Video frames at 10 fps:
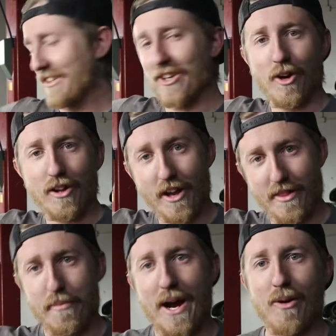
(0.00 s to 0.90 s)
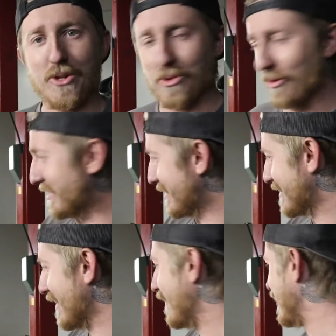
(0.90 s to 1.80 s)
you know, a lot of the power tools and
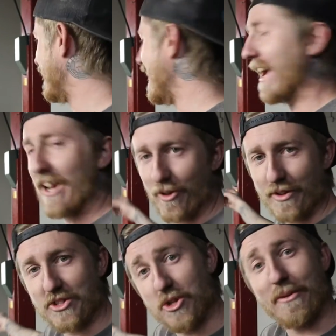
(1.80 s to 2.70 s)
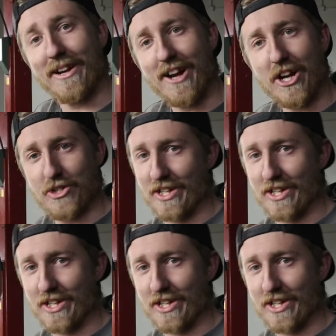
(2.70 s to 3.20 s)
stuff like that, or the tubing notcher.